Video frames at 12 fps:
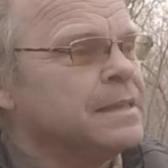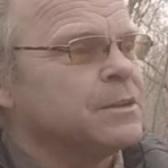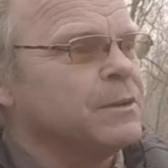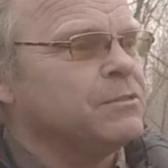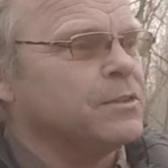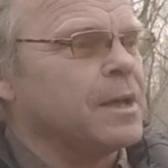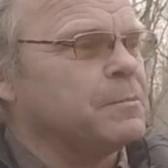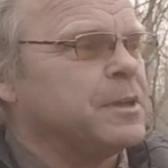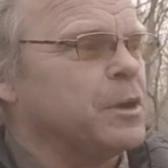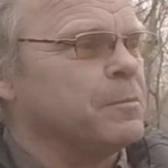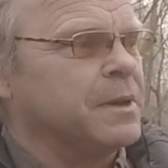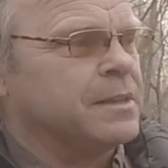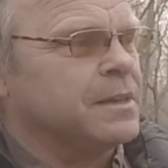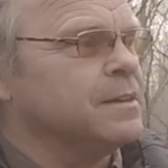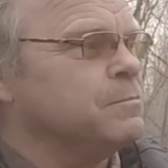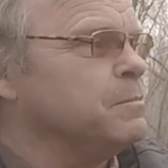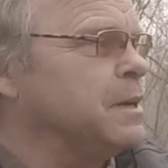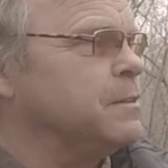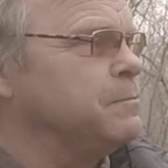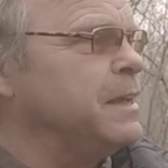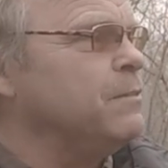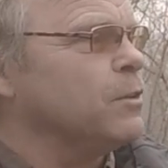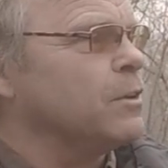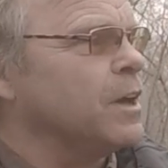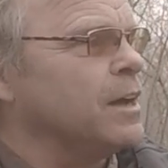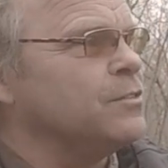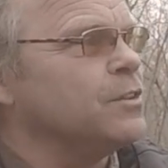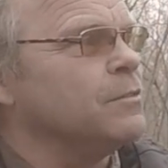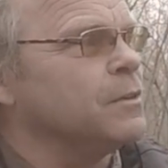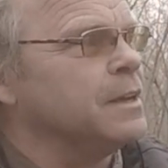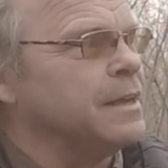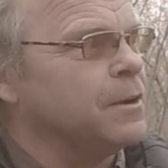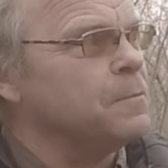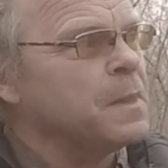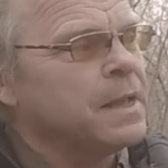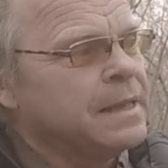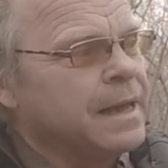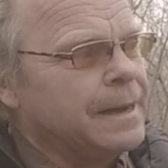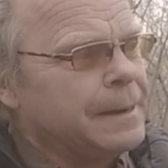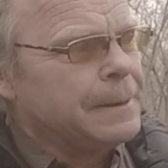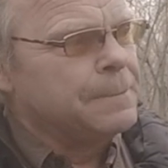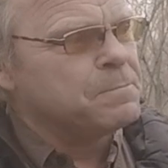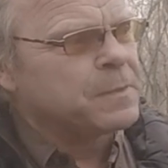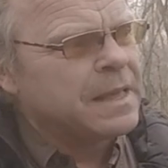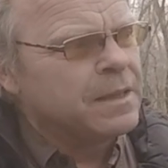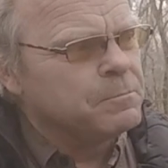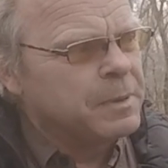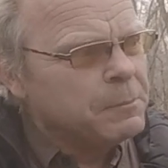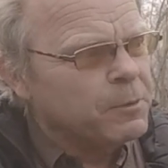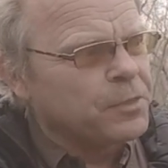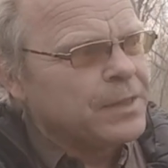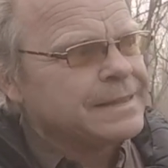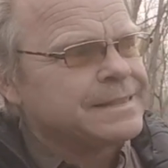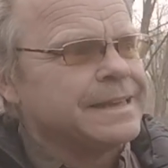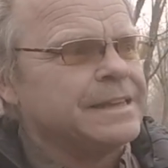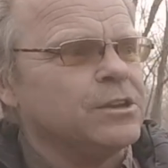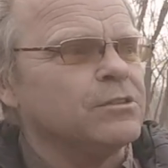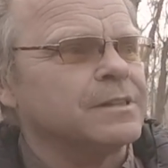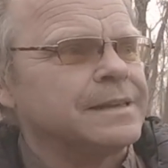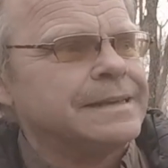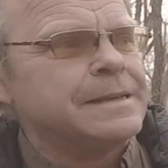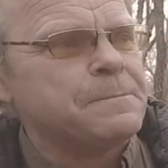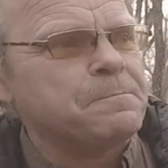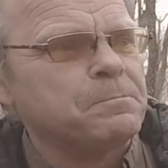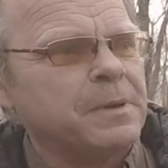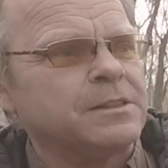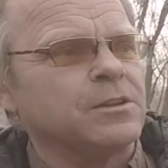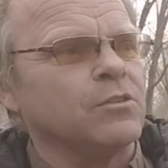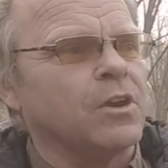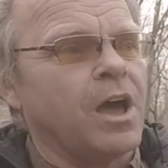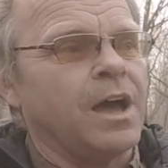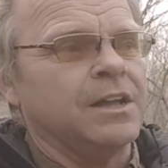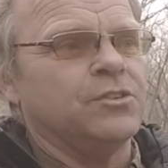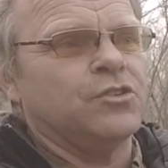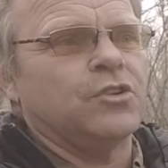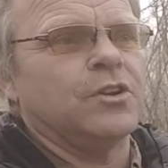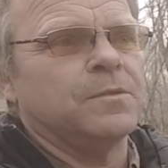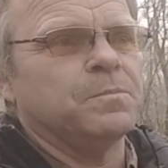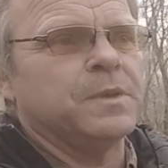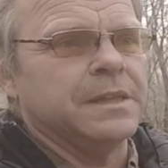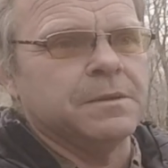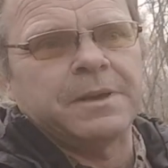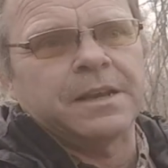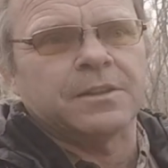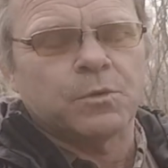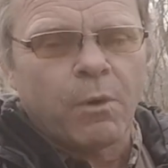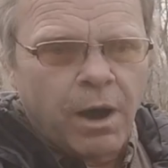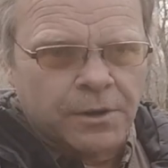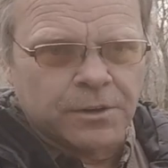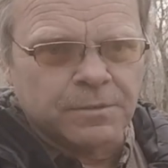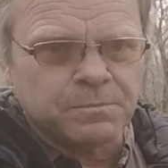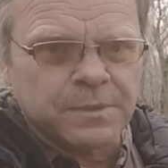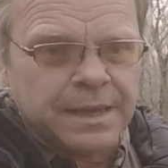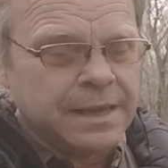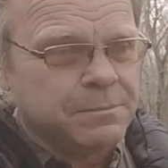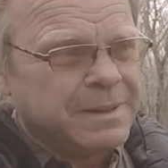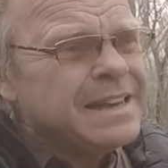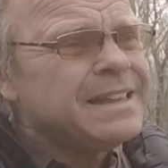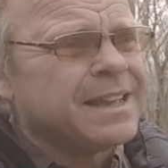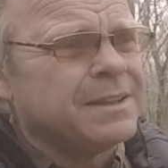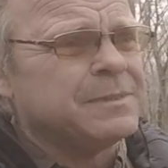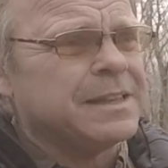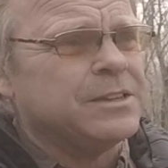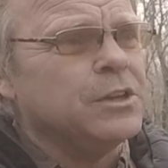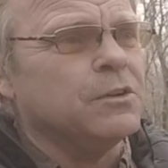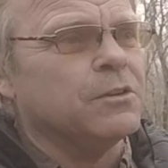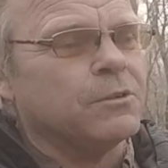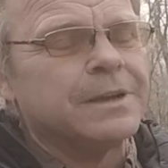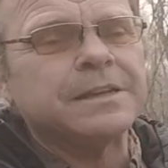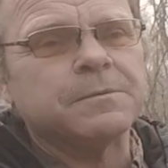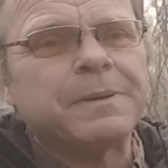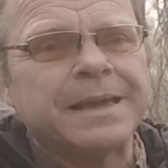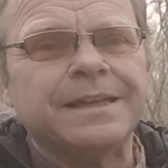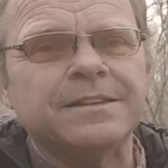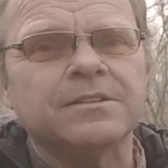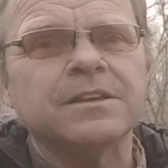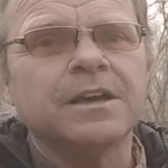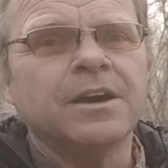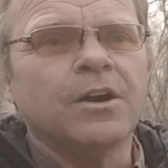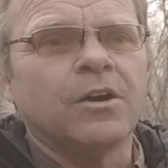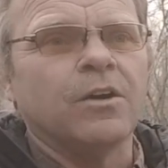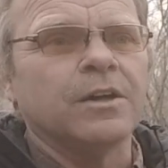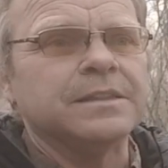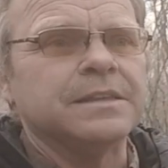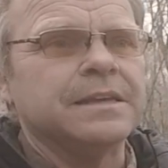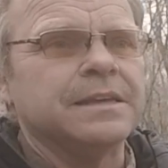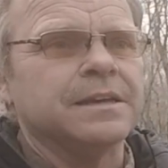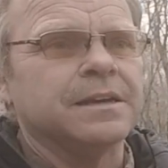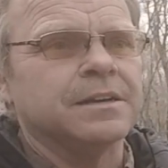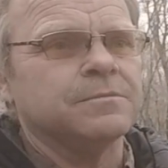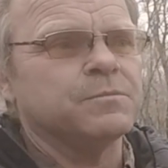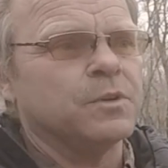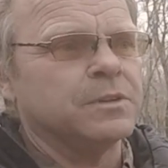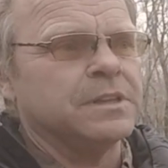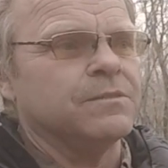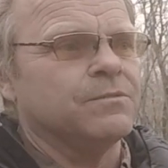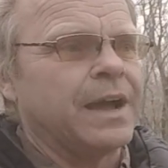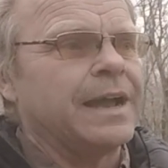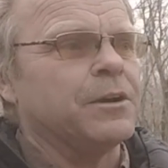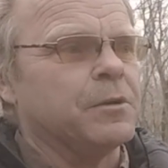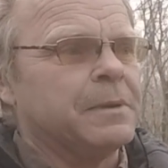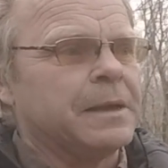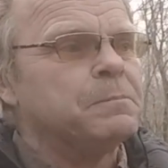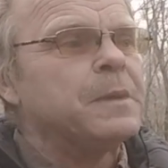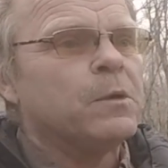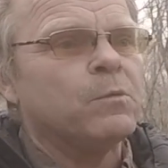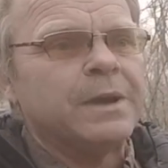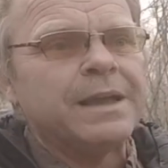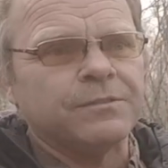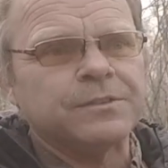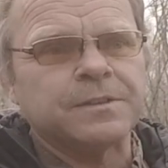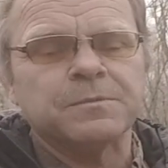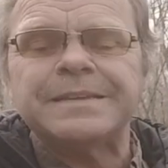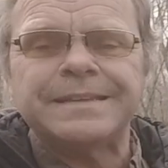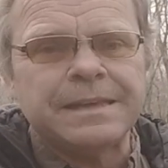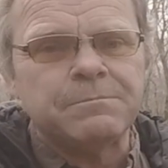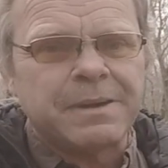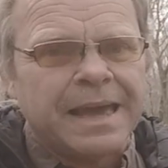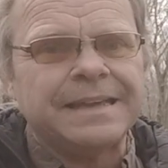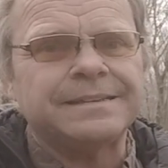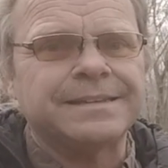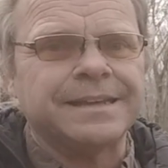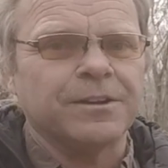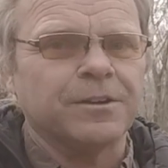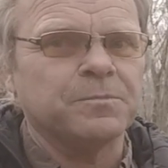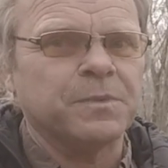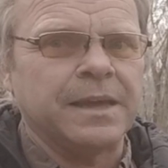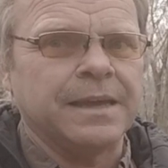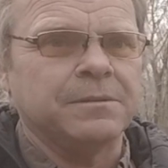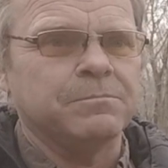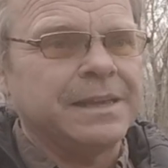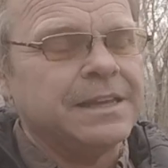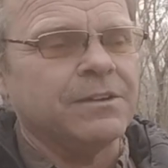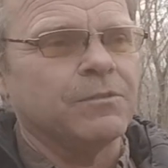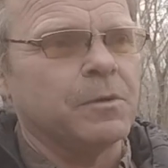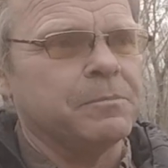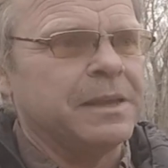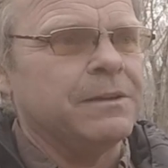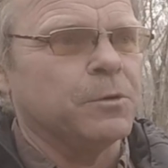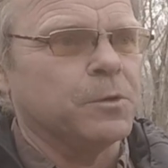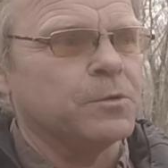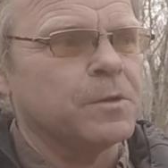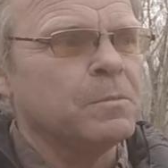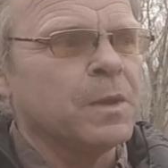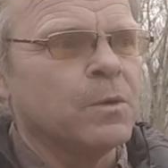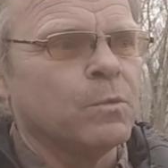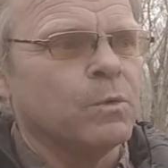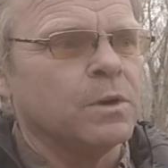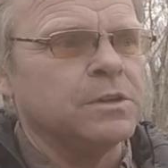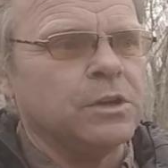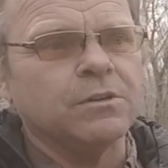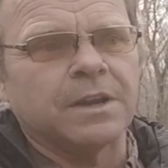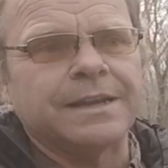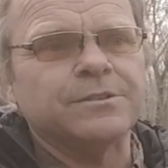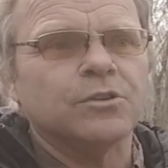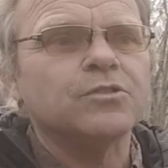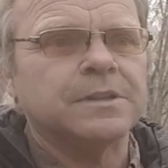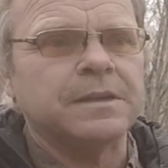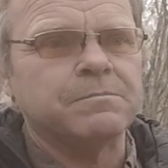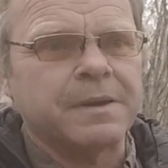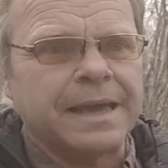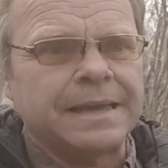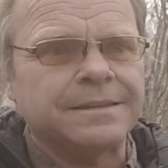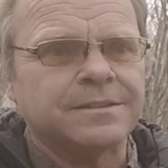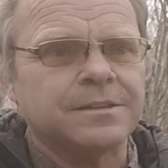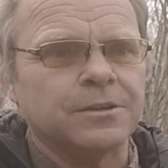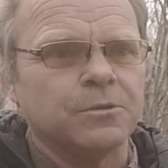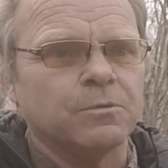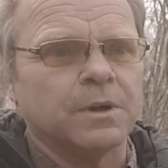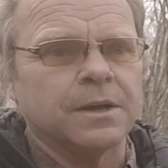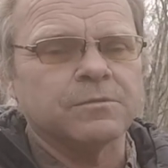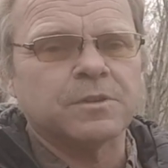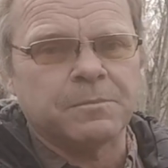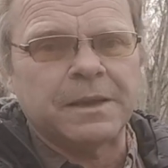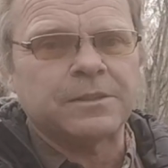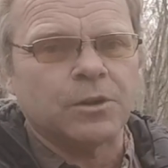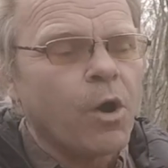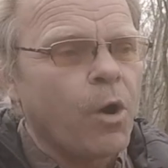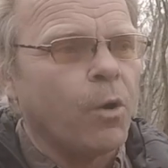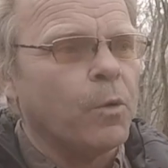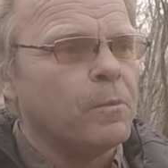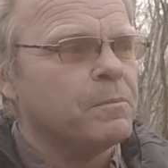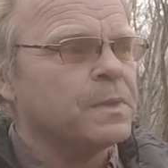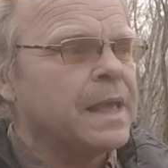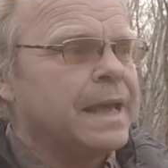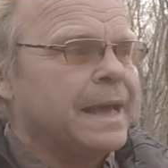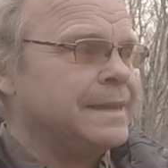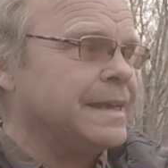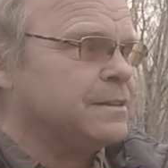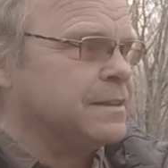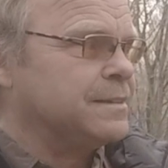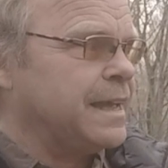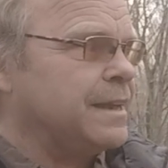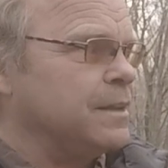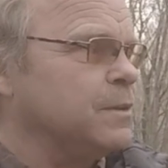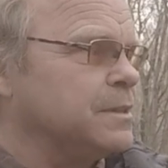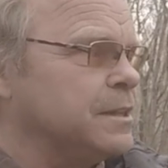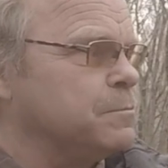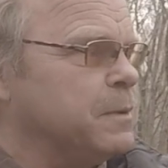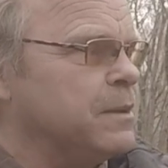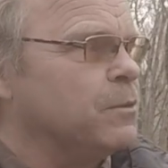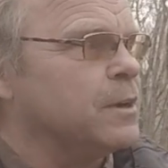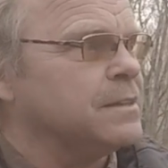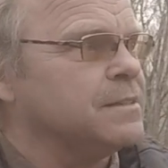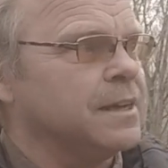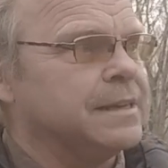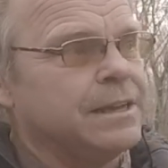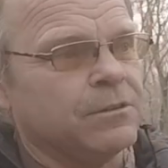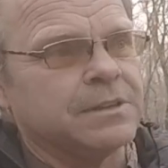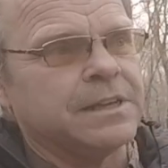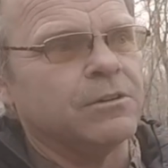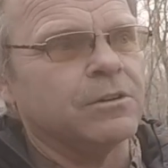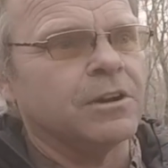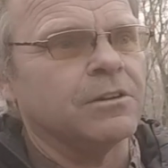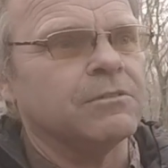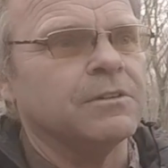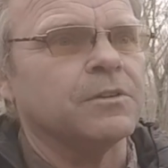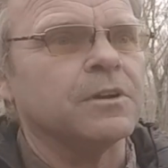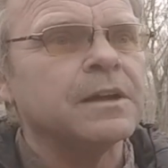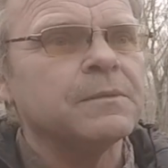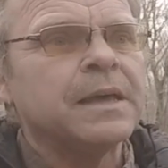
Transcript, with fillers: So we stopped here by the by the beaver lodge over here. Um, people think they usually make their lodge in the middle of the water, and many times they do. It really depends on the uh, on the environment. We have some steep banks here, and many of our beavers will utilize those steep banks to uh, to make their home, and that's exactly what this beaver has done here on the Elkhart River.